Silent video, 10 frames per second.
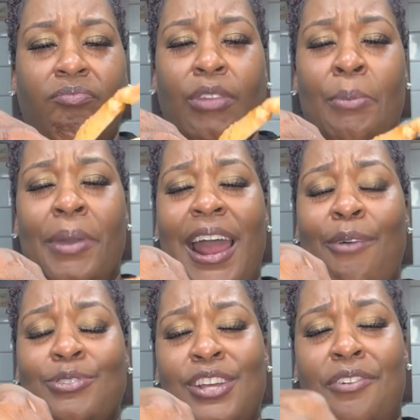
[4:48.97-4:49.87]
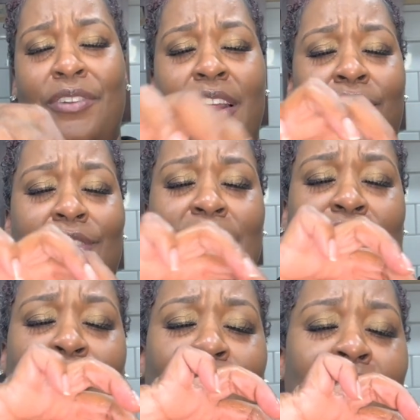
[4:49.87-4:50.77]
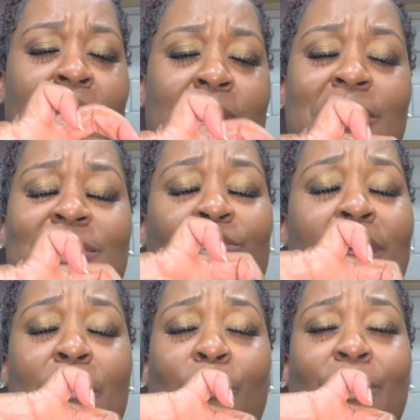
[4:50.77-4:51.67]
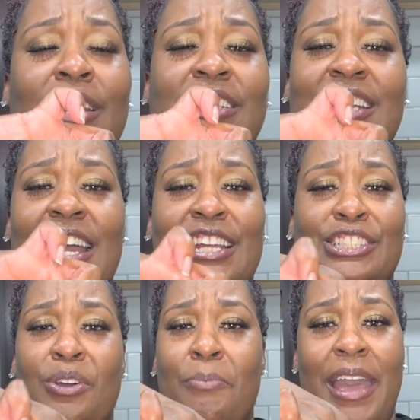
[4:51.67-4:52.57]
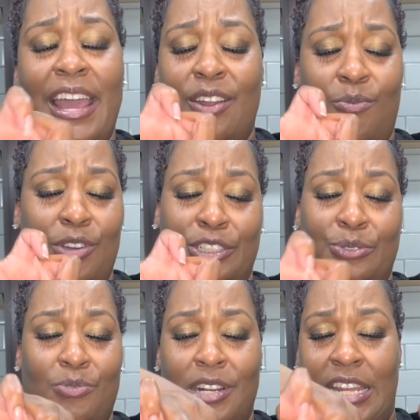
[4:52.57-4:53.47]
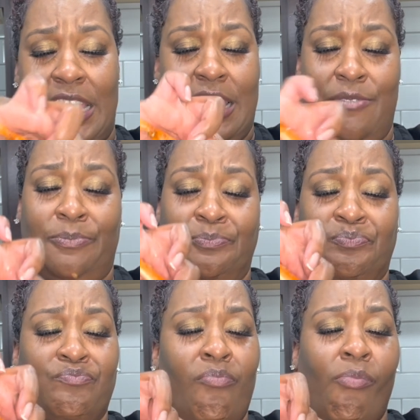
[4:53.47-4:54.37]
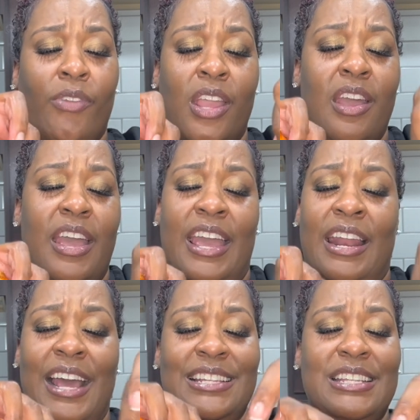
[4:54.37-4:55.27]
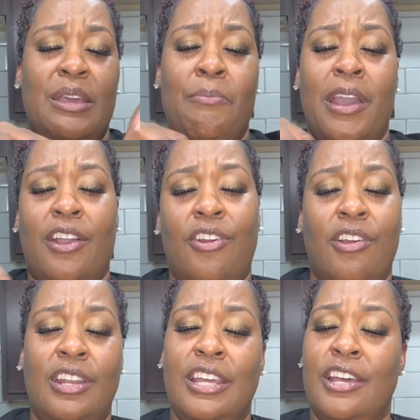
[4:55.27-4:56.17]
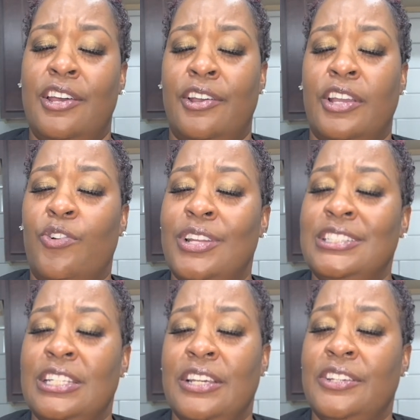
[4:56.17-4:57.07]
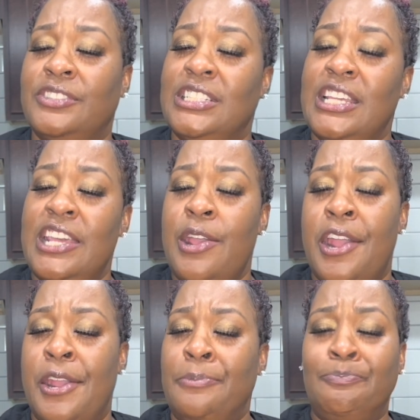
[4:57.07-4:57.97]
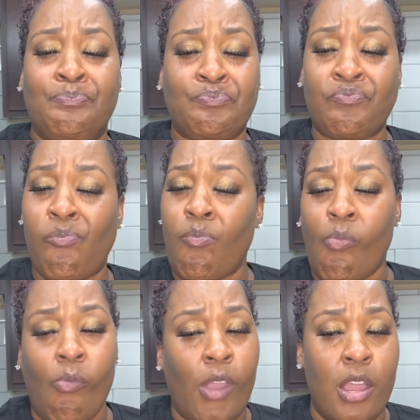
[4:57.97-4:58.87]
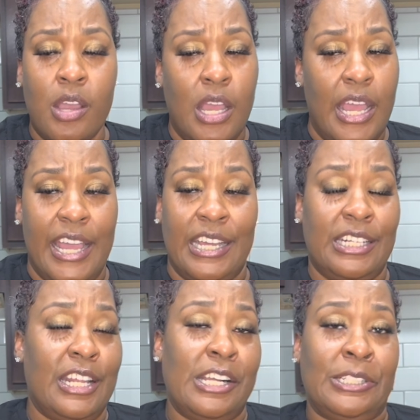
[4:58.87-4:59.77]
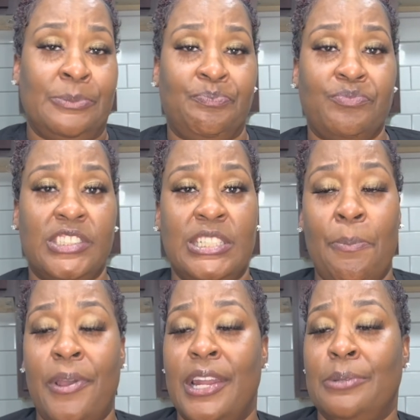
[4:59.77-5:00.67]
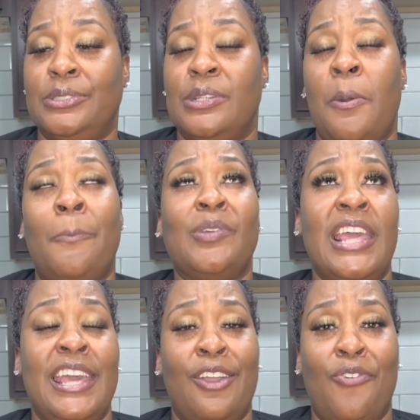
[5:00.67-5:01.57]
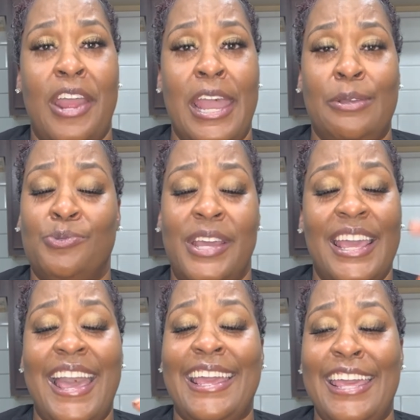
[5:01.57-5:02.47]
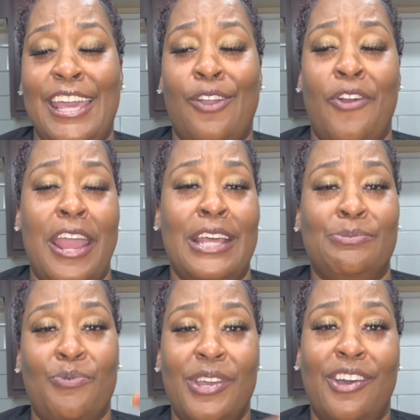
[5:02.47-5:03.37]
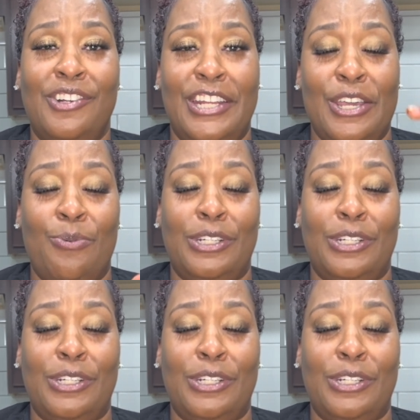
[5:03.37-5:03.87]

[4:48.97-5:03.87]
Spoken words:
But I was over there on Instagram. Instagram will really change your mind on what you want to eat. And I say my girl Chris loves to eat. And she put up some king crabs. We ain't got king crabs, but we gonna deal with